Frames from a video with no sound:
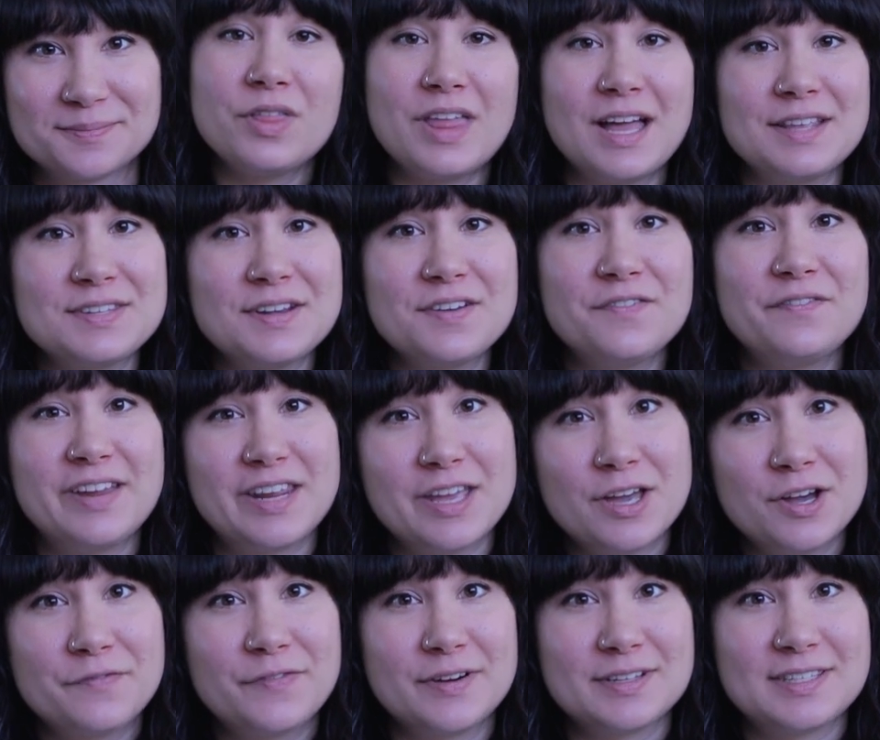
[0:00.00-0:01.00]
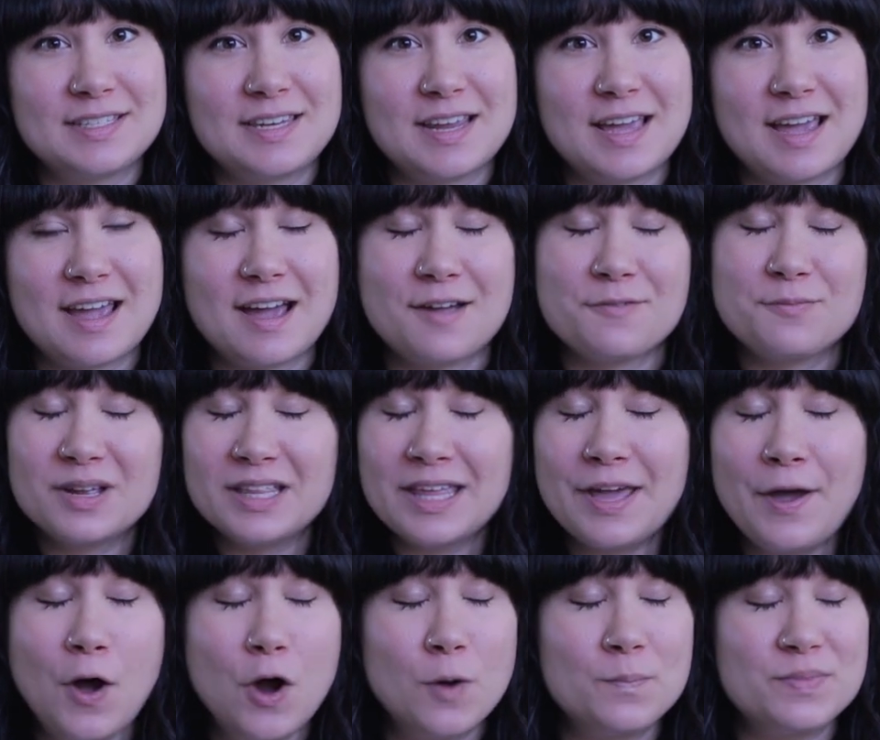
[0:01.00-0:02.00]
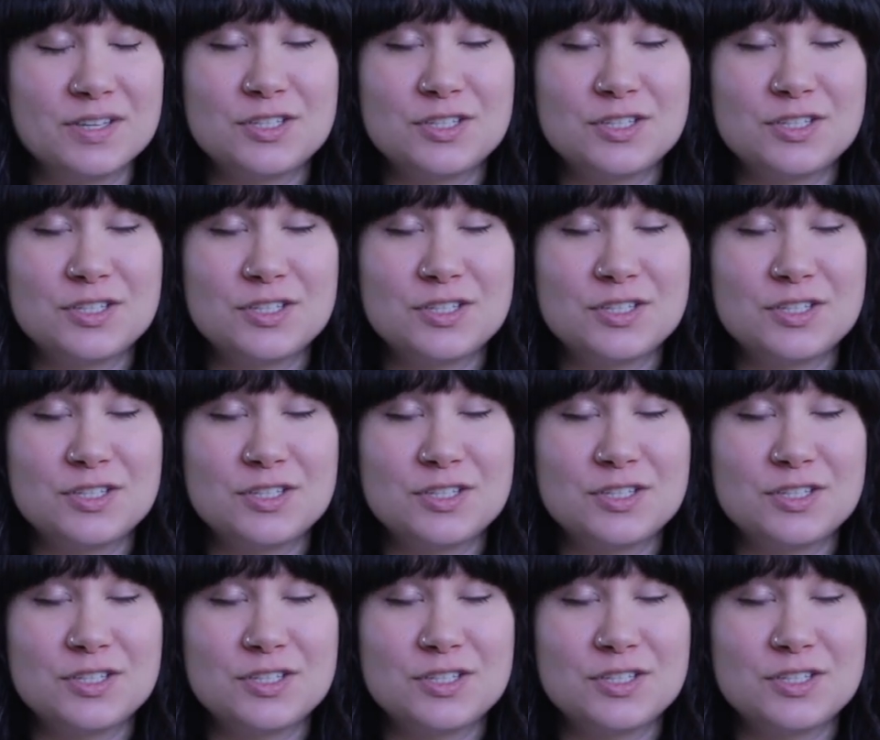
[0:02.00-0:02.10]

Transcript: Well, that's our video for today. I really hope